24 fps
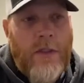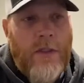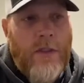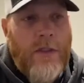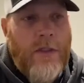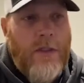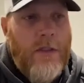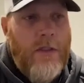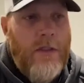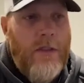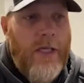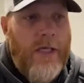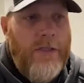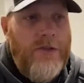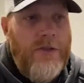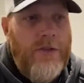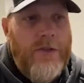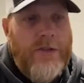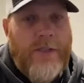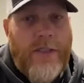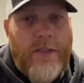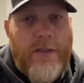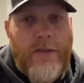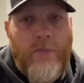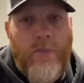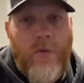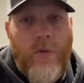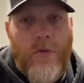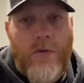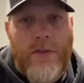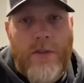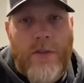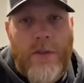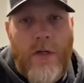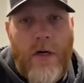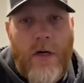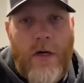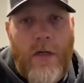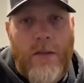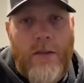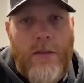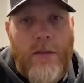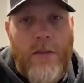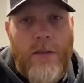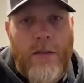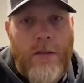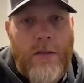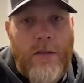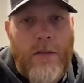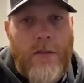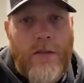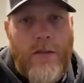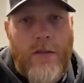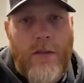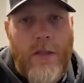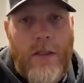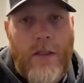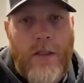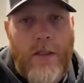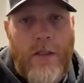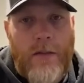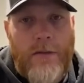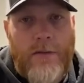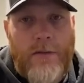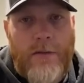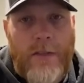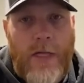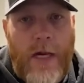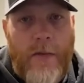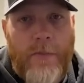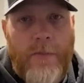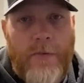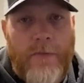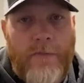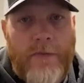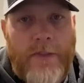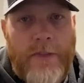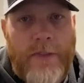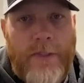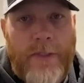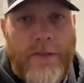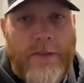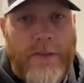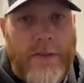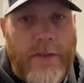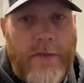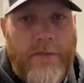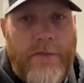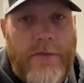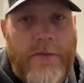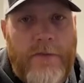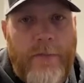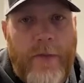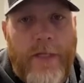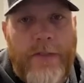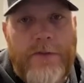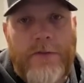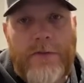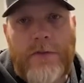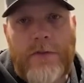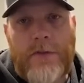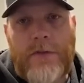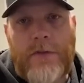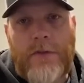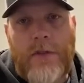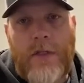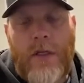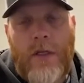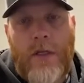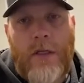It allows you to set the porcelain on top of the disc of the spacer,